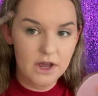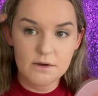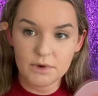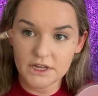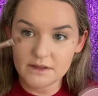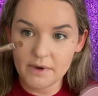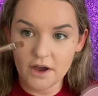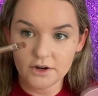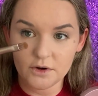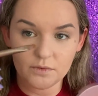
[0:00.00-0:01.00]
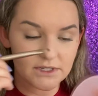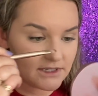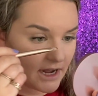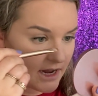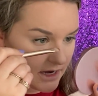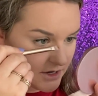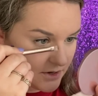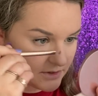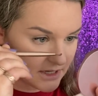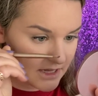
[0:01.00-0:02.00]
putting the powder on one side and
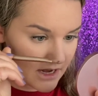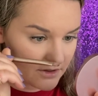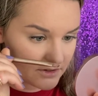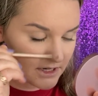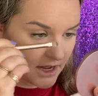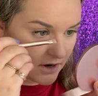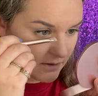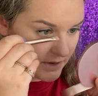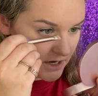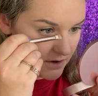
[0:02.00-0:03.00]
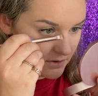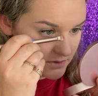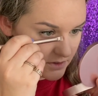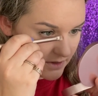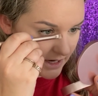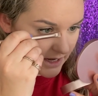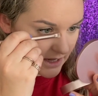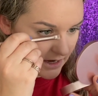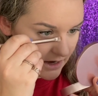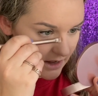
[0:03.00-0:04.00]
using the other side on my nose so that I can